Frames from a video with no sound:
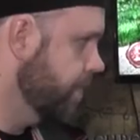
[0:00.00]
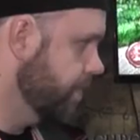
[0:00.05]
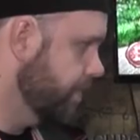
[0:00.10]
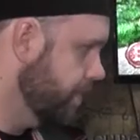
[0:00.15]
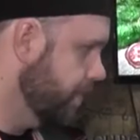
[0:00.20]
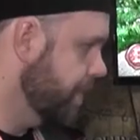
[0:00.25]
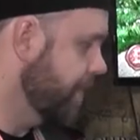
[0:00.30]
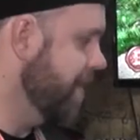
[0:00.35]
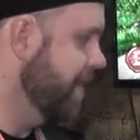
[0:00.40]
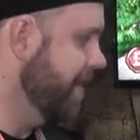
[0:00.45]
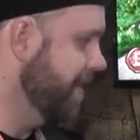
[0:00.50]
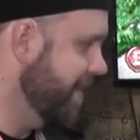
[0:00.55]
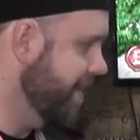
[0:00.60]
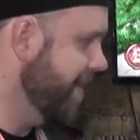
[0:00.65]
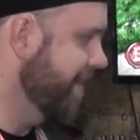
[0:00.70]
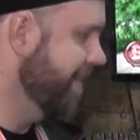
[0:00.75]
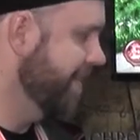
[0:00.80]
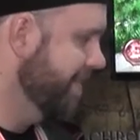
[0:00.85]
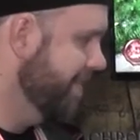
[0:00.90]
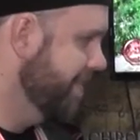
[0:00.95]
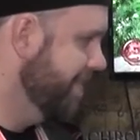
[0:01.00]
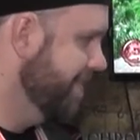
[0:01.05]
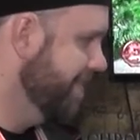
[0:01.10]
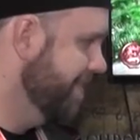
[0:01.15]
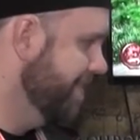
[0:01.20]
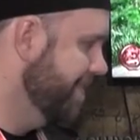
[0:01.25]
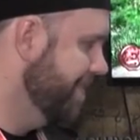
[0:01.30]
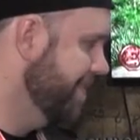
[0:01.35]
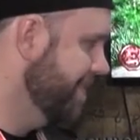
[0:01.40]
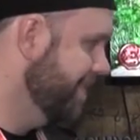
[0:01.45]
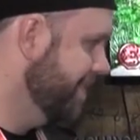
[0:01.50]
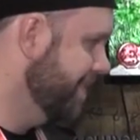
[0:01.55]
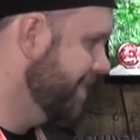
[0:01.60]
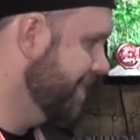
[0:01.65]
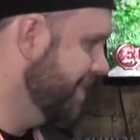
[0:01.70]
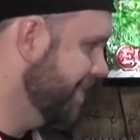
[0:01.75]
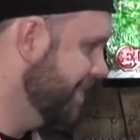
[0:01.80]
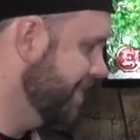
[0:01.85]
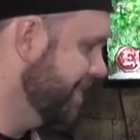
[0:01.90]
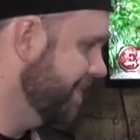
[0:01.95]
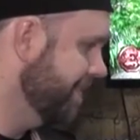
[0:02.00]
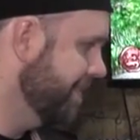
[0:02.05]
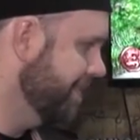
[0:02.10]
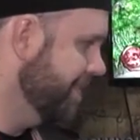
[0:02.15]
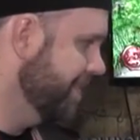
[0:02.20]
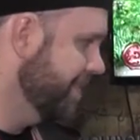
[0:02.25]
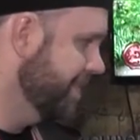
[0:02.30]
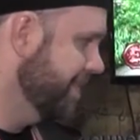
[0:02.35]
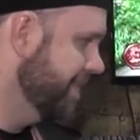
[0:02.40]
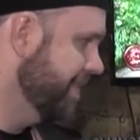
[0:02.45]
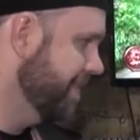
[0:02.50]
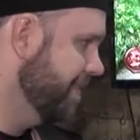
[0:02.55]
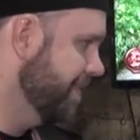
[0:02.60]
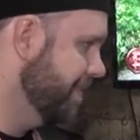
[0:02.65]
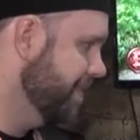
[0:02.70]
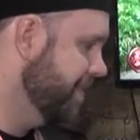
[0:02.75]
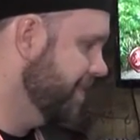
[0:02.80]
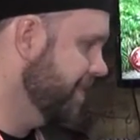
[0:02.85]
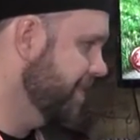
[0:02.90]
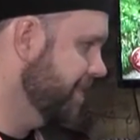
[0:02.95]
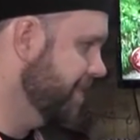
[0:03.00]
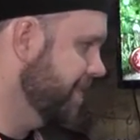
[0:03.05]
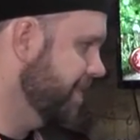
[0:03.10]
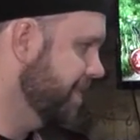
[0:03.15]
[no speech]